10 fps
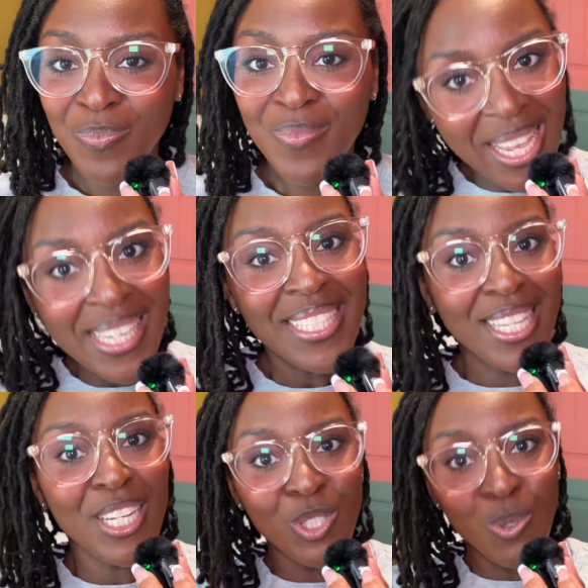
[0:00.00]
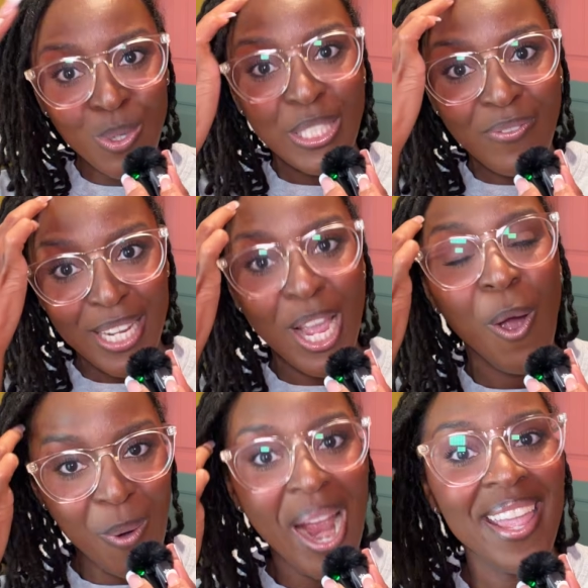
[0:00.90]
Now let's get into this
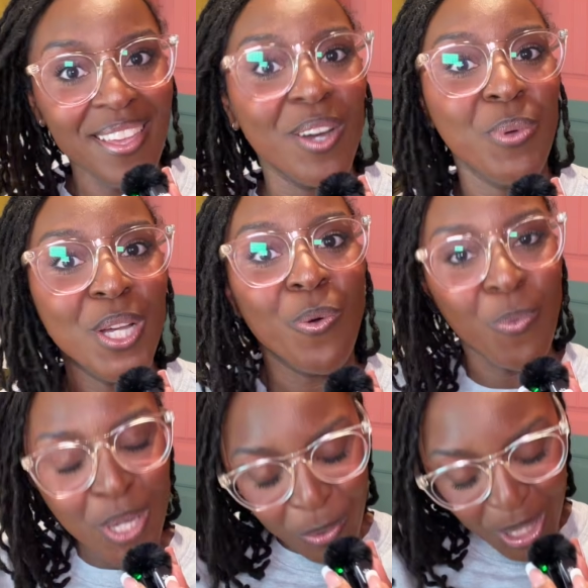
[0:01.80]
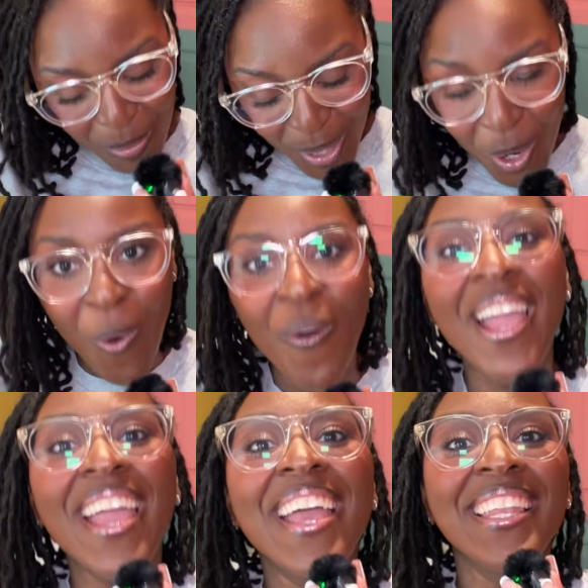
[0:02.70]
video right here. We gonna keep it going.
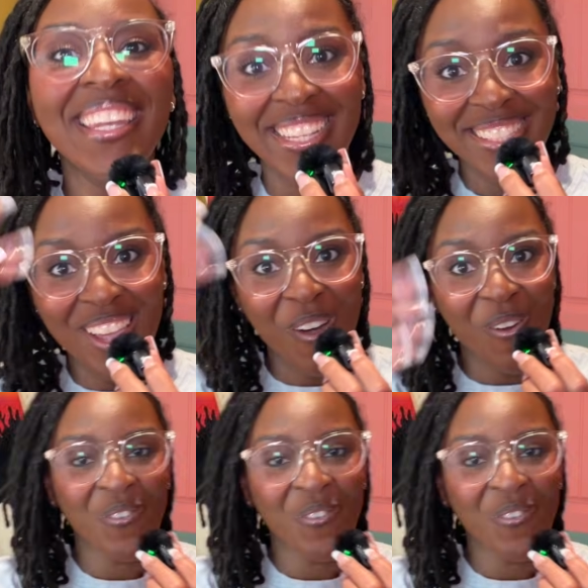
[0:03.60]
Let's go.